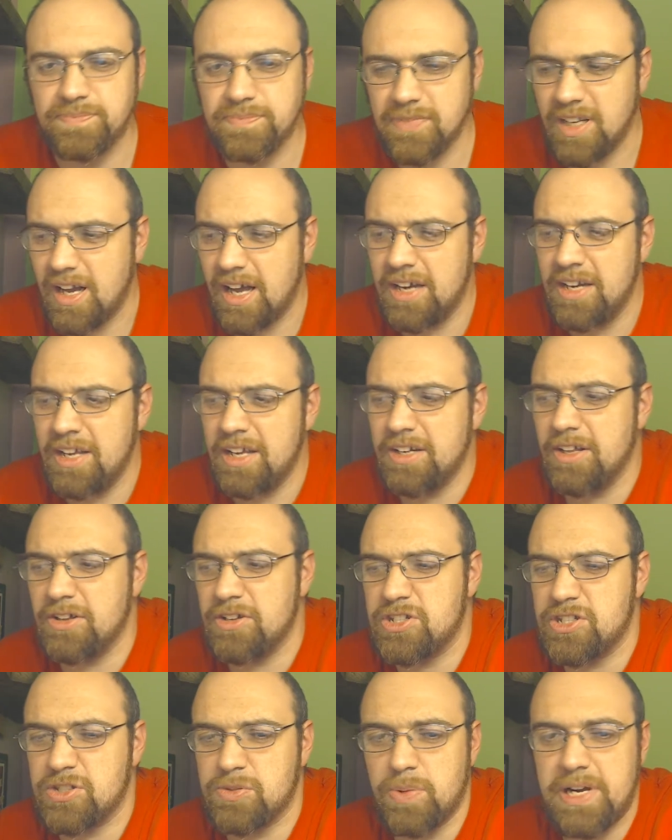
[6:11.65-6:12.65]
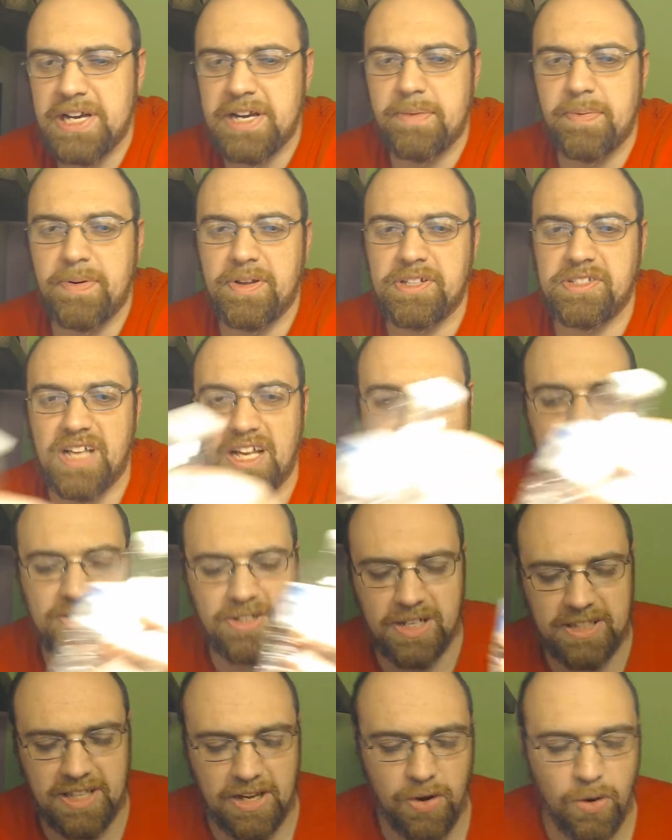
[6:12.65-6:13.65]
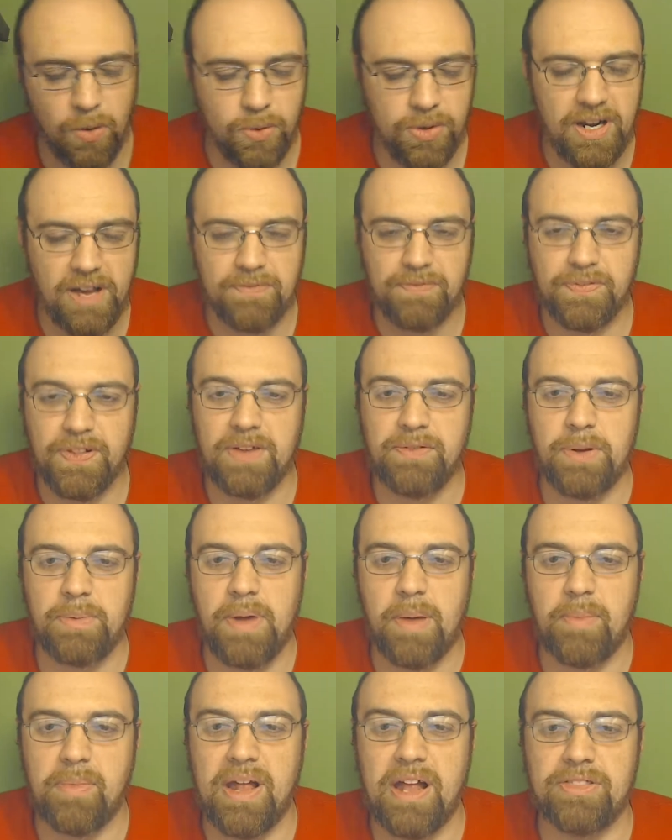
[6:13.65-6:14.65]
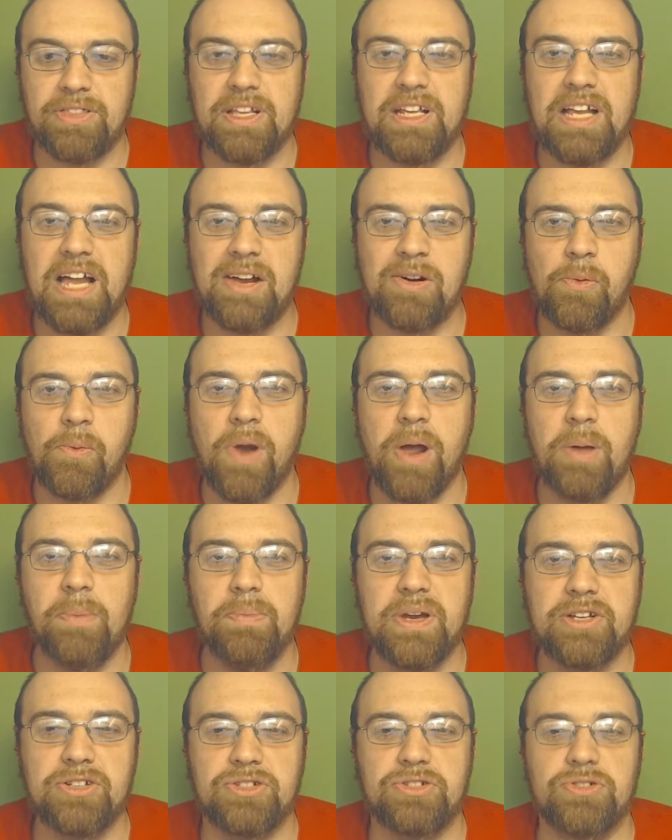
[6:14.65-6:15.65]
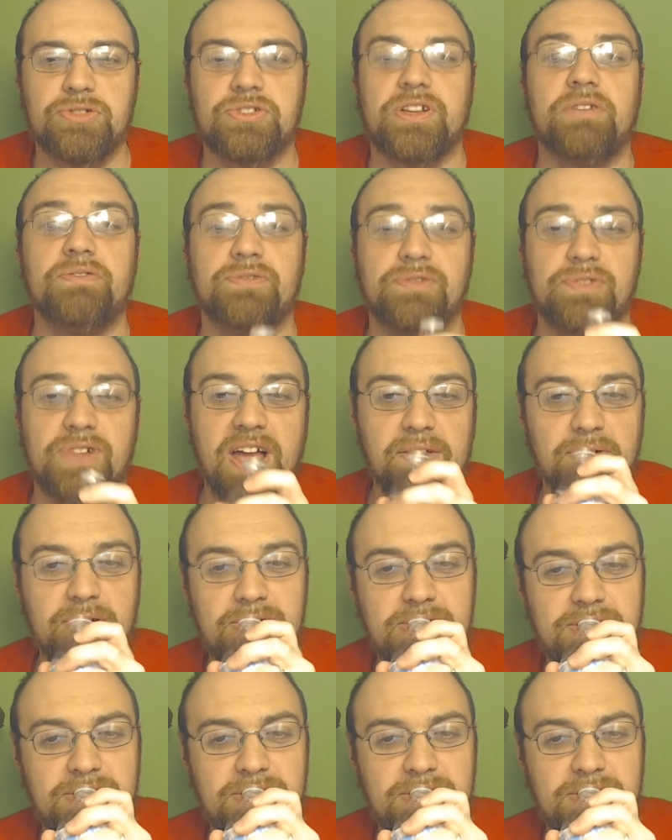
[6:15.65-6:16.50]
I need another swig because I still got that corn nut flavor in my mouth, and I don't want mixtures of flavors.